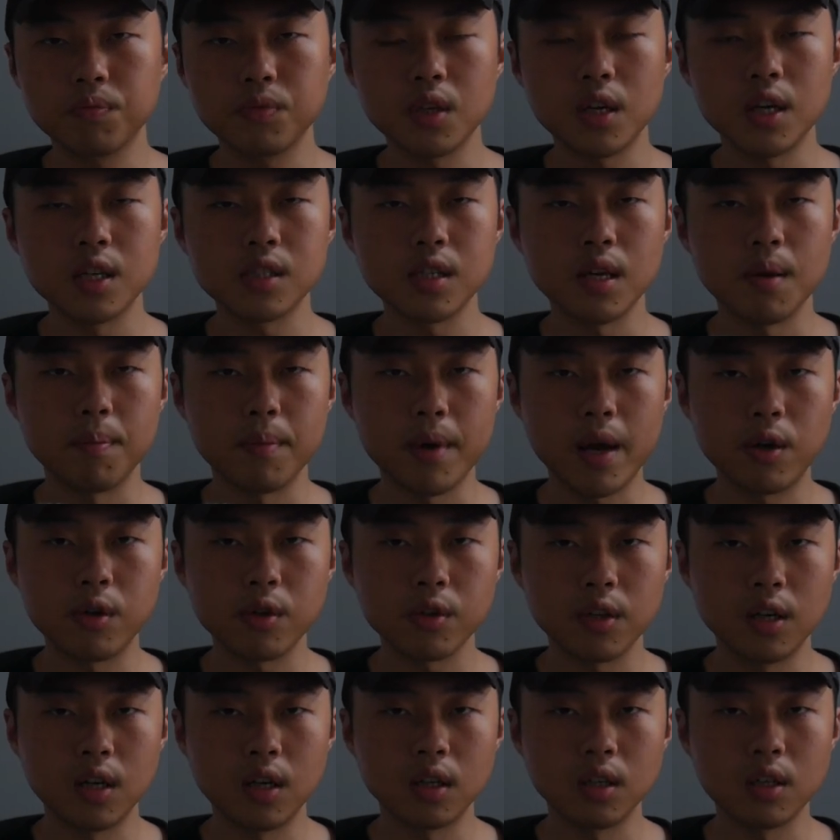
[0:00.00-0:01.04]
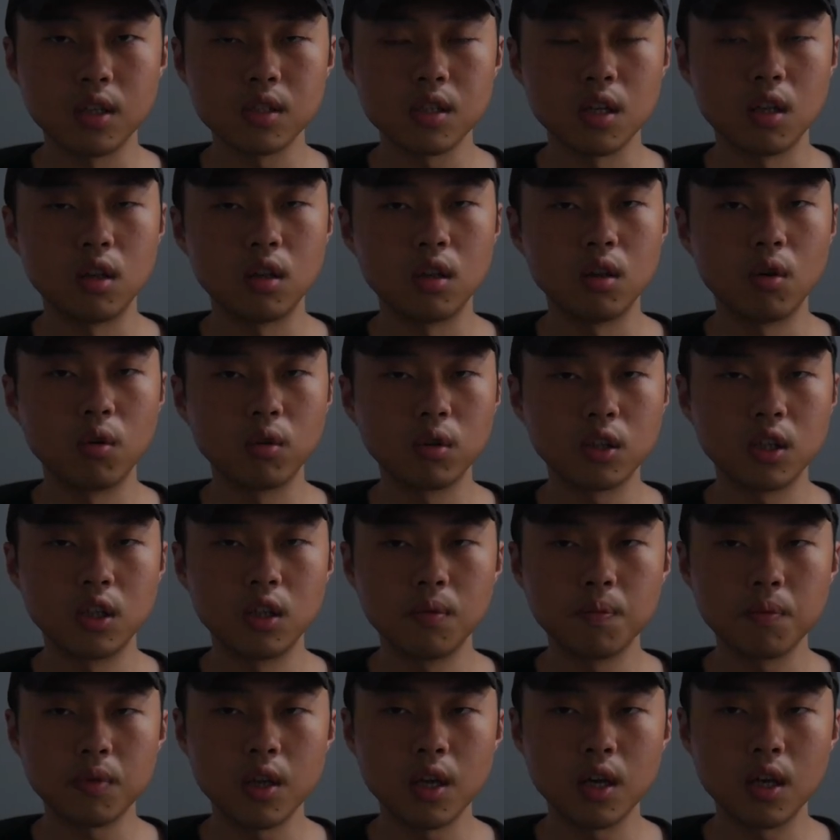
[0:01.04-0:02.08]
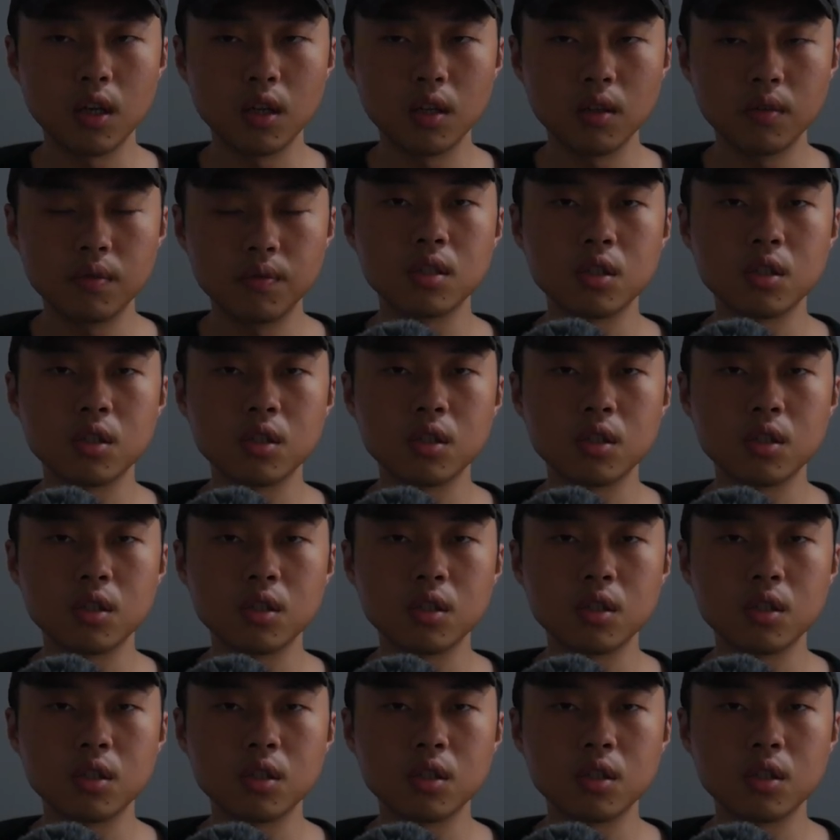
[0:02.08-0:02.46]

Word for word: It's a marathon. It's a long-term thing.